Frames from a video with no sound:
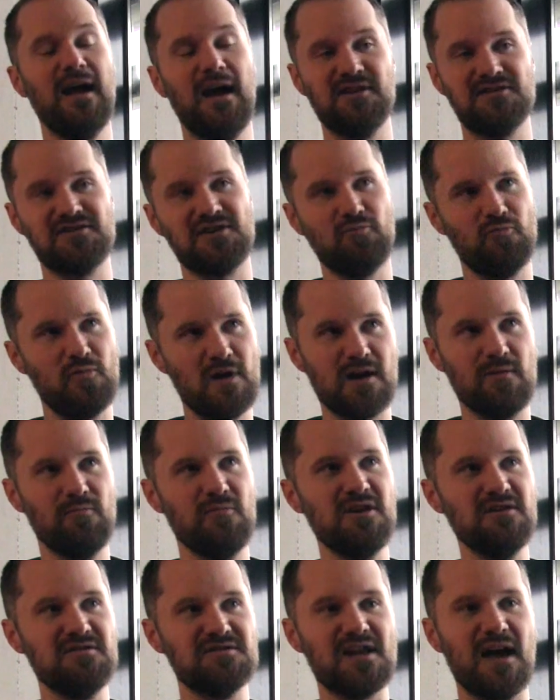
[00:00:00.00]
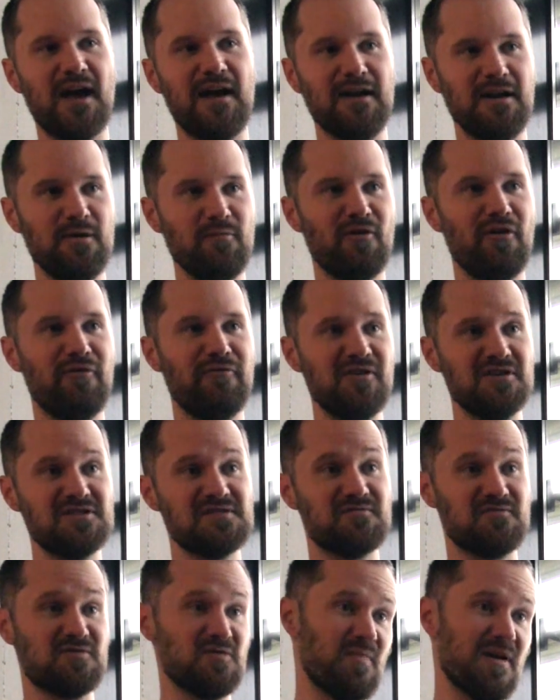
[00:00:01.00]
And so where can we use that in
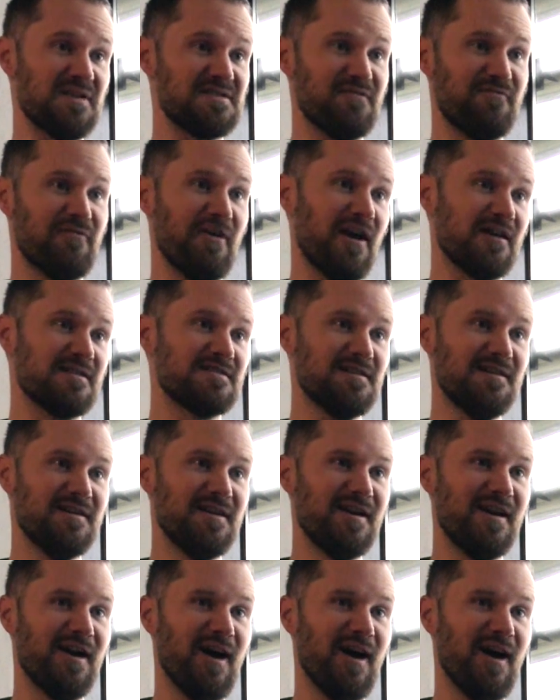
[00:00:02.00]
LibreOffice to best effect?